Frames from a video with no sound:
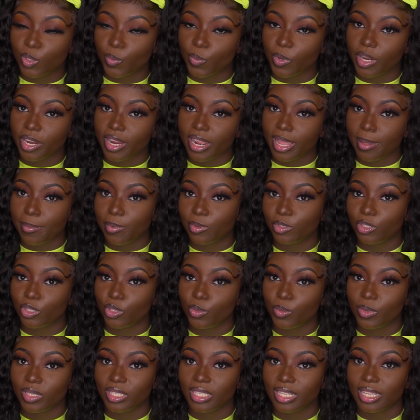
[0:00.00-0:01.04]
we're able to
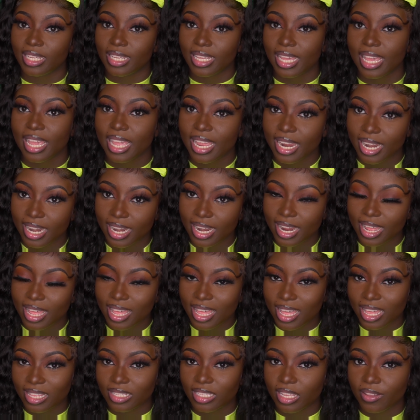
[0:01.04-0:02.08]
do this again.
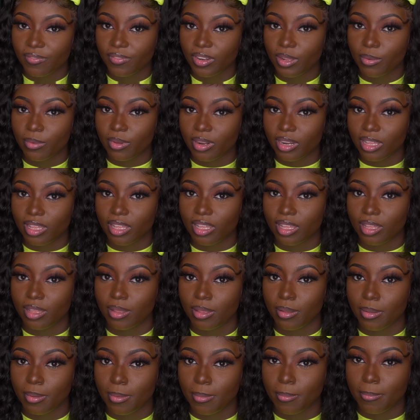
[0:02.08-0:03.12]
I definitely want to
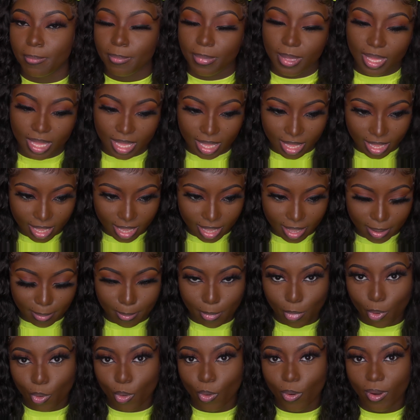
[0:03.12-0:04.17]
be
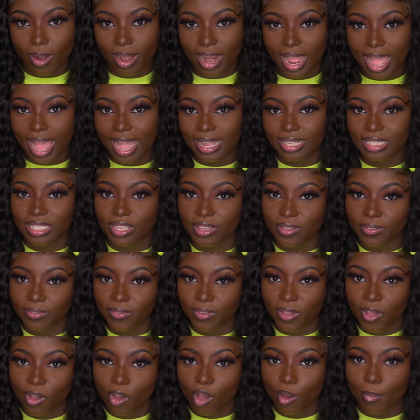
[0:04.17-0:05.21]
more active
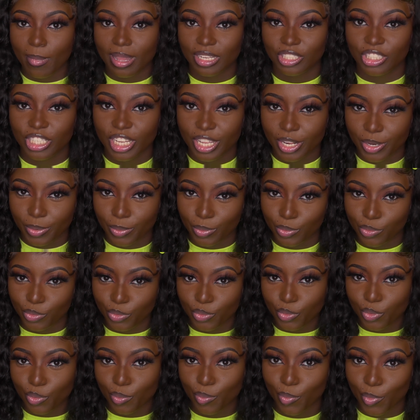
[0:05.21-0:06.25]
on my channel and
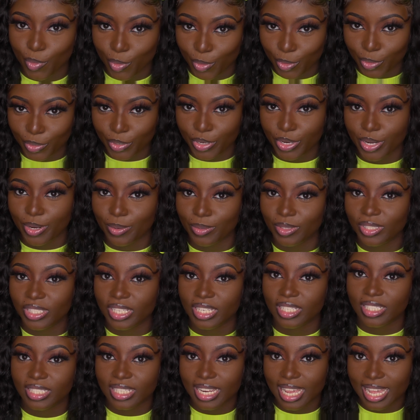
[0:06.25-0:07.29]
do more, you know,
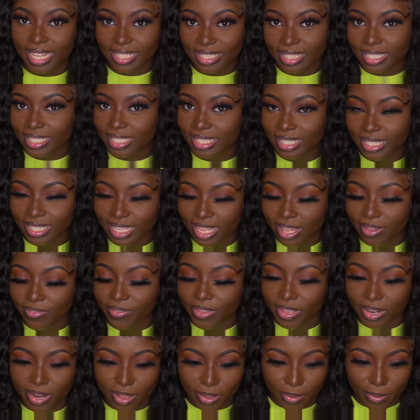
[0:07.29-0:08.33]
chit chats and stuff,
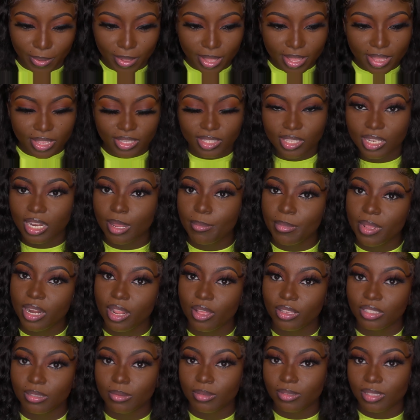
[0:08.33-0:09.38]
you know. So let me
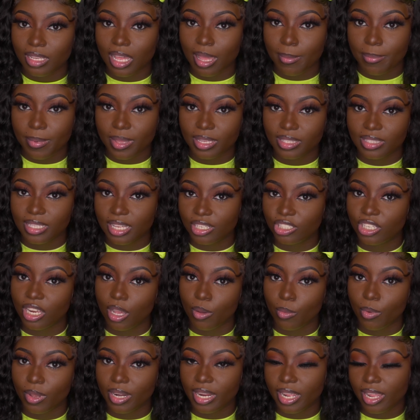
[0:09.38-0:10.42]
know some topics that
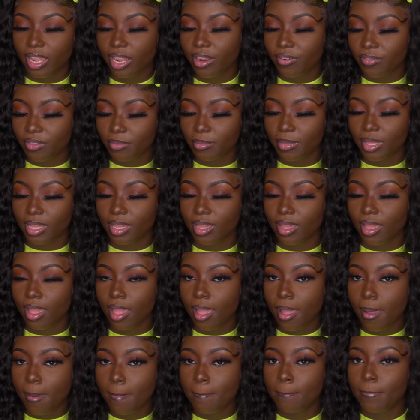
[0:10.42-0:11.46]
y'all want to hear from me.
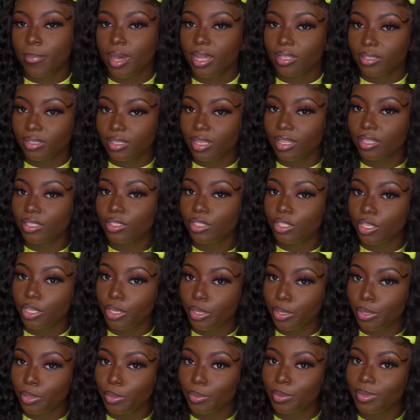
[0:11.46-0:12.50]
But
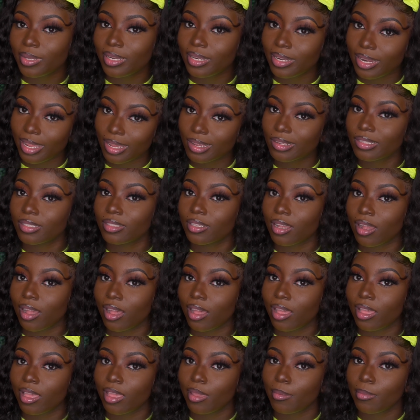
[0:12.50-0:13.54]
until next
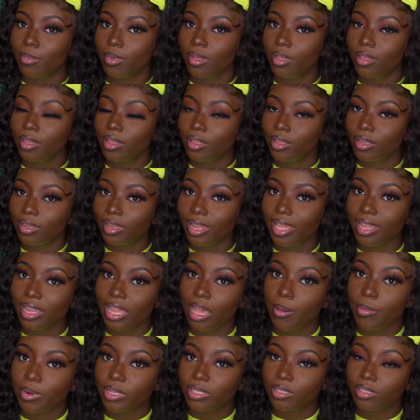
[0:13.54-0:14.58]
time, like,
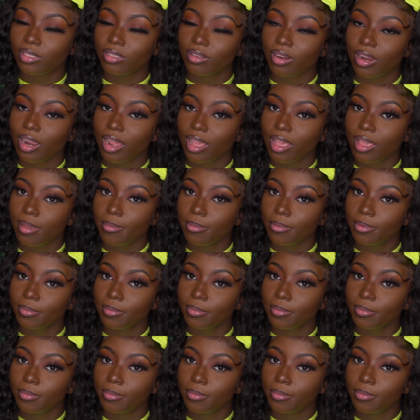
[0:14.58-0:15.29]
comment, and subscribe.